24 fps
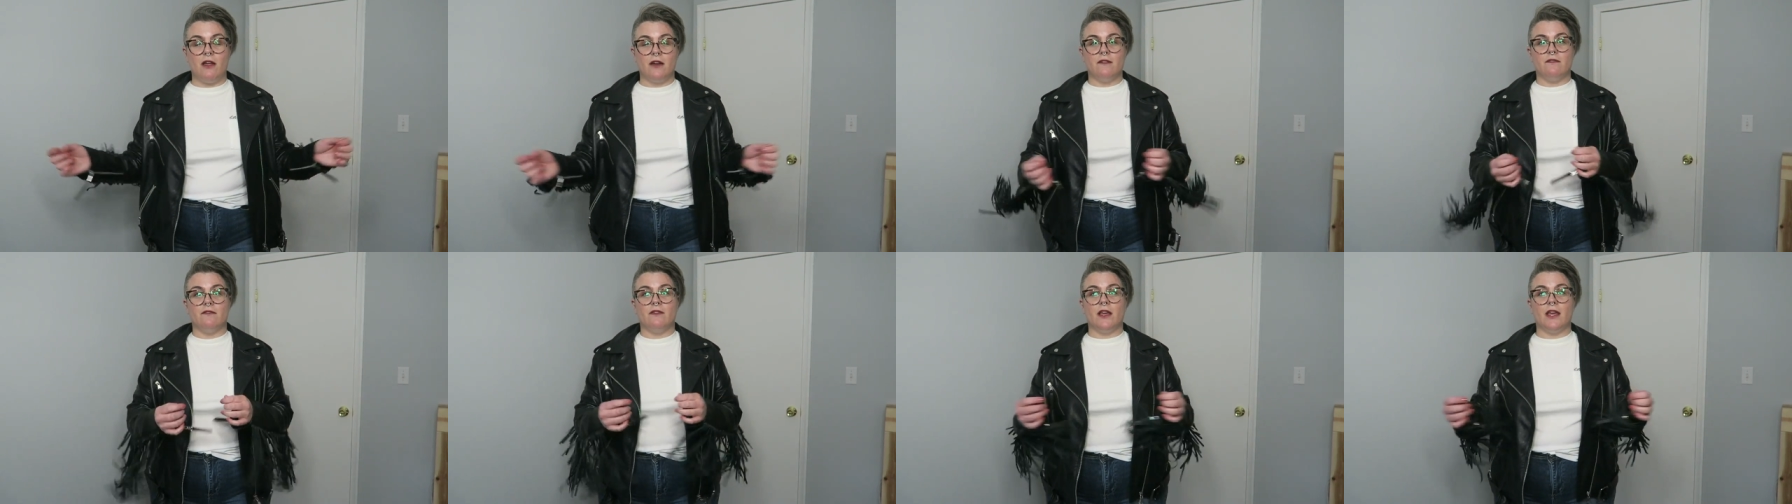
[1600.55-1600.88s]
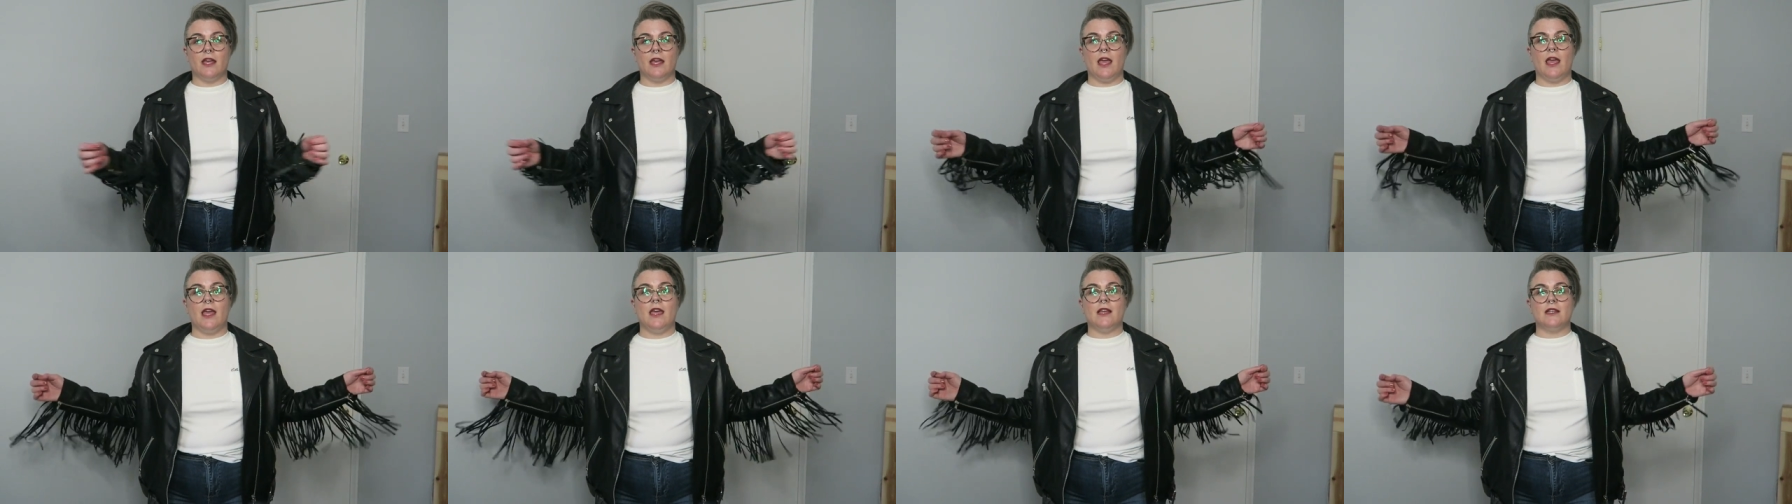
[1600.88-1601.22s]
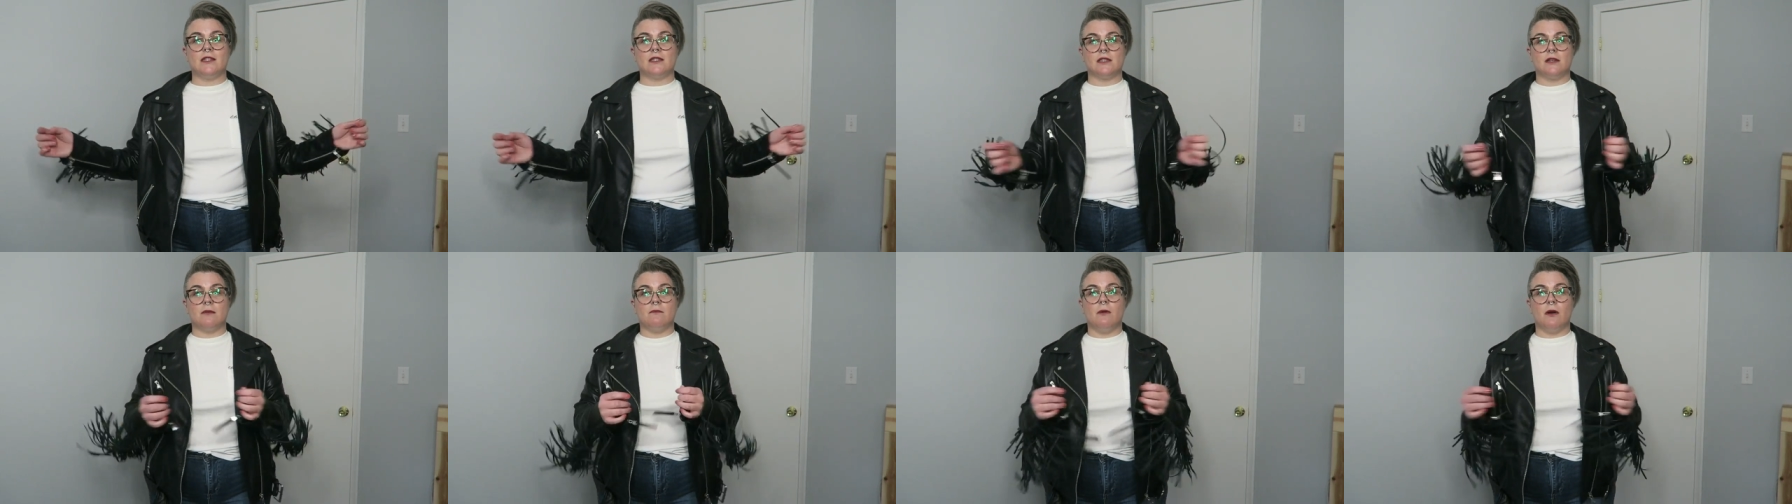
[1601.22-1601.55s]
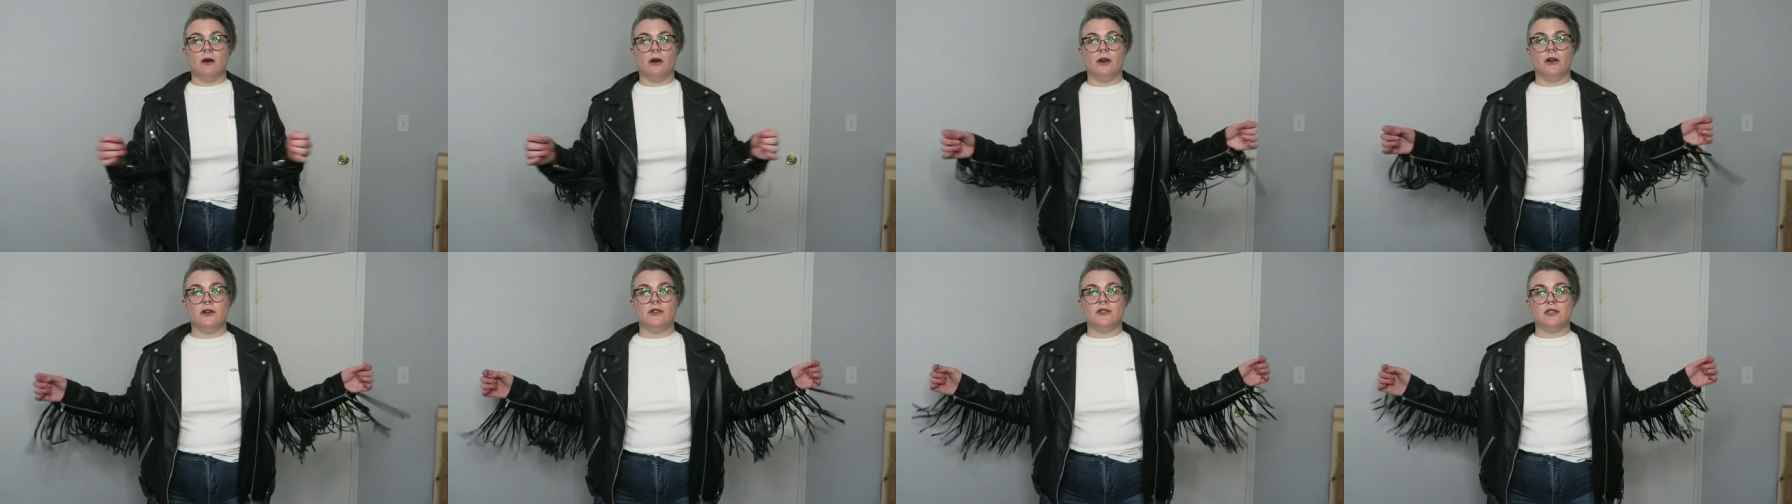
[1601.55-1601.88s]
lot of like
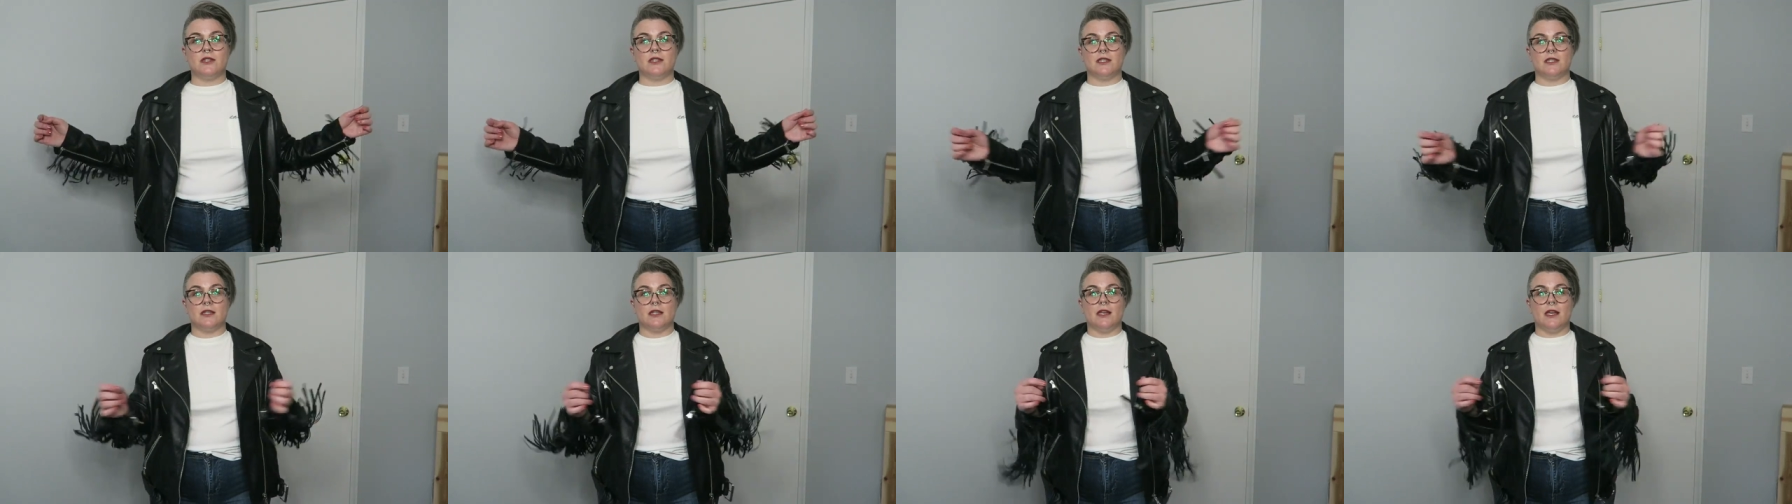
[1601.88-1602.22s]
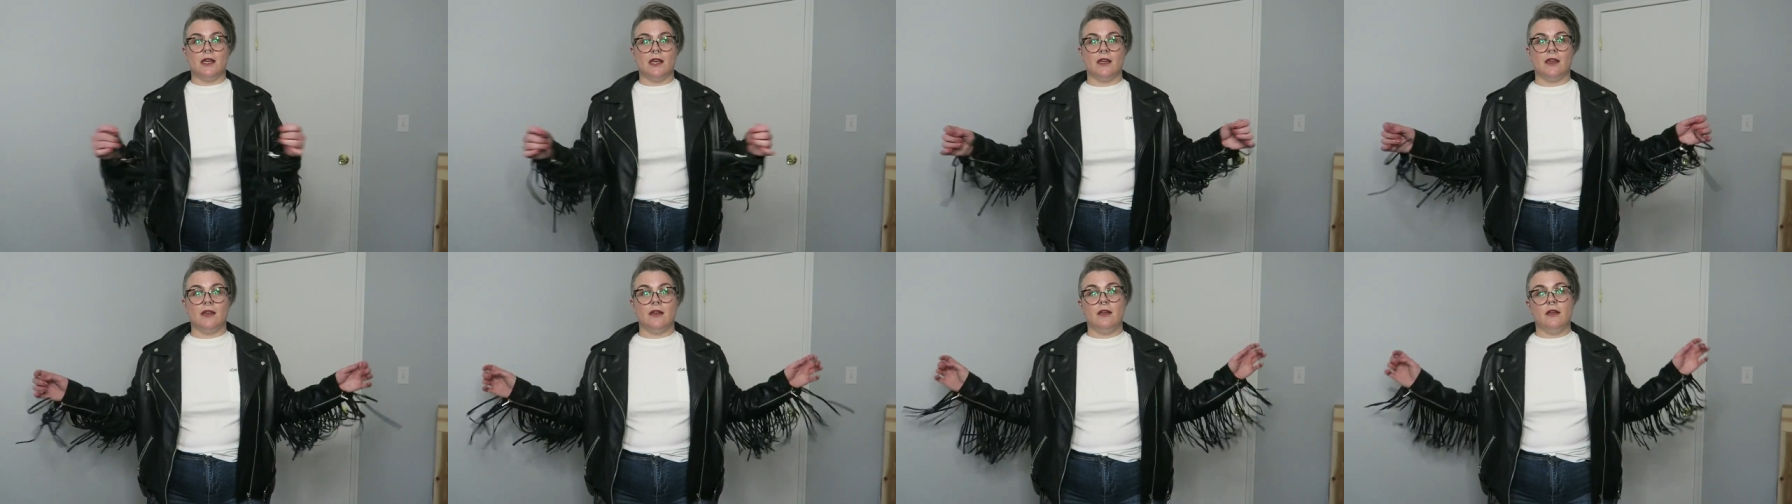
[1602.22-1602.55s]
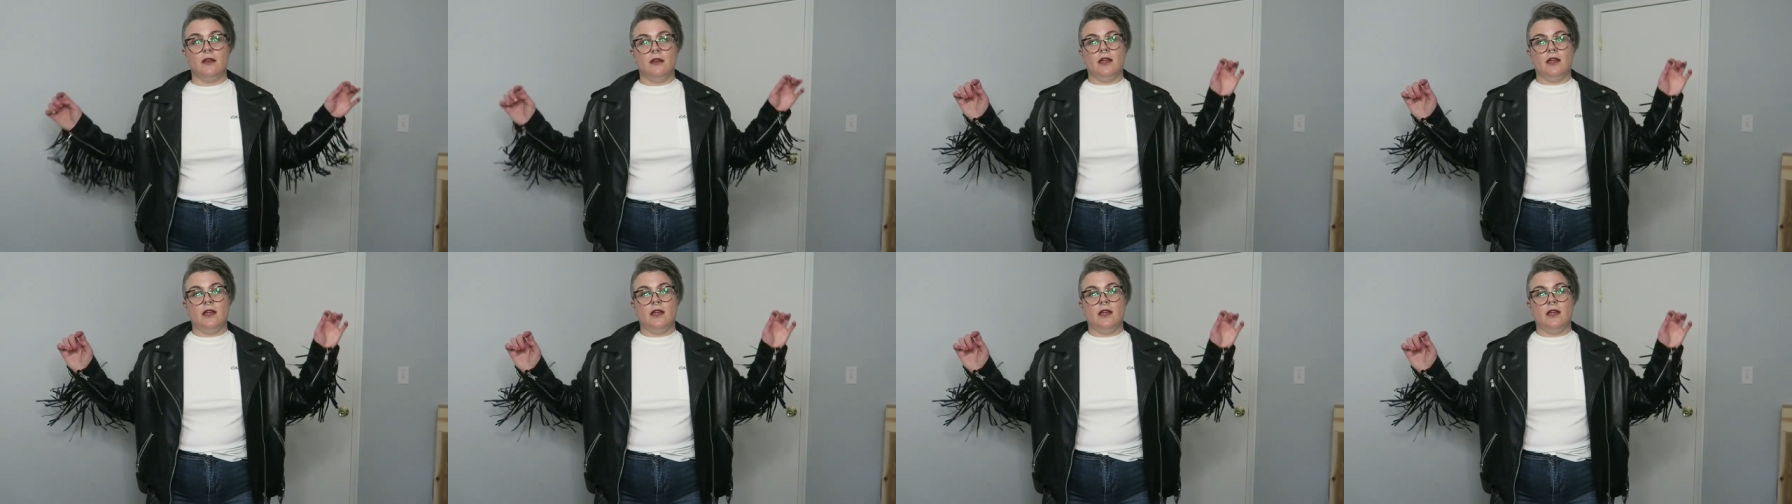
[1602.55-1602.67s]
ASMR, just like,